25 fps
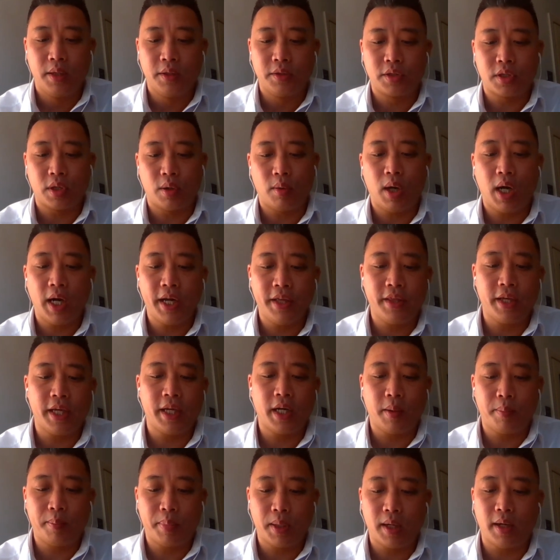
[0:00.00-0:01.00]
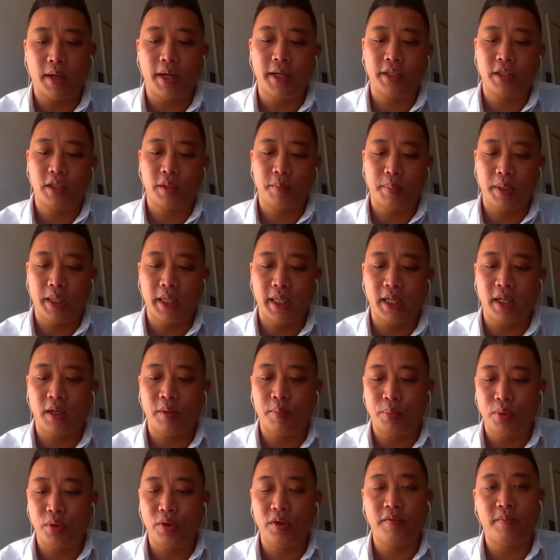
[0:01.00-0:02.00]
So mm. I then applied to be an
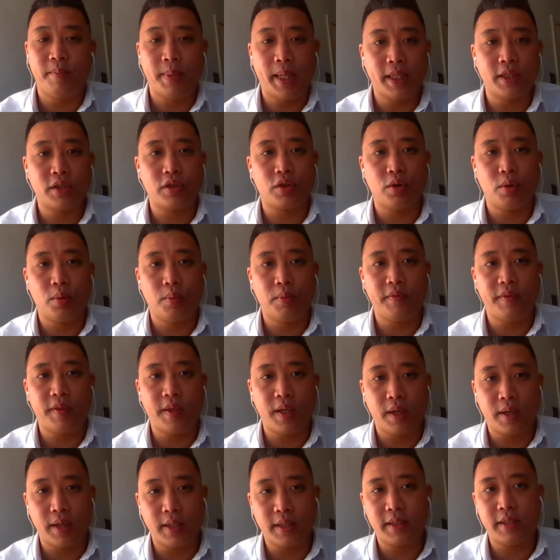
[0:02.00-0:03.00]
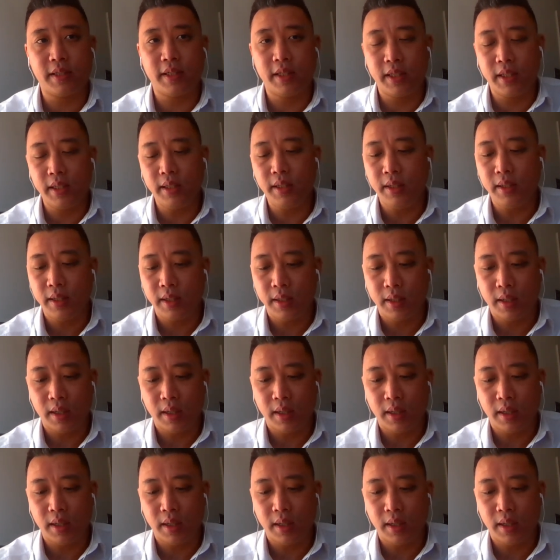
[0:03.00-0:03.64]
approved mentor with the ICE